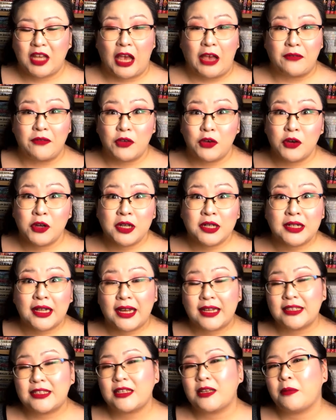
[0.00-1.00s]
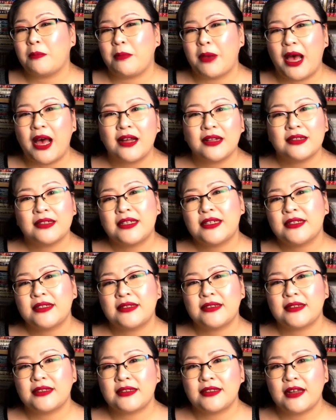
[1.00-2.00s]
If you're collecting
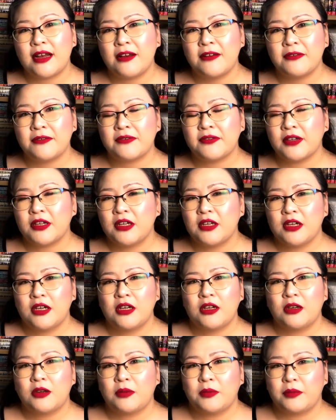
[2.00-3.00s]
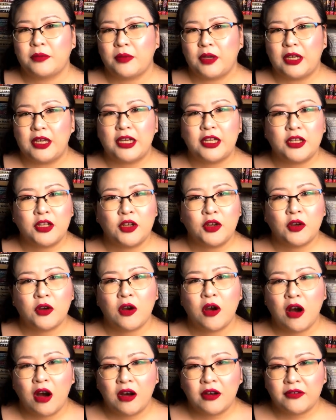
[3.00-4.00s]
backlist stuff in
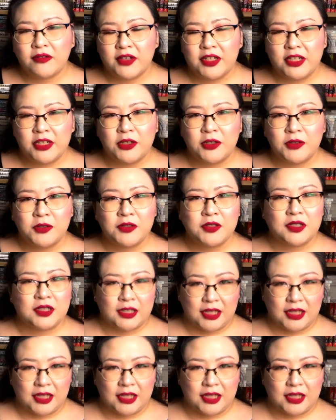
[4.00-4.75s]
your haul videos,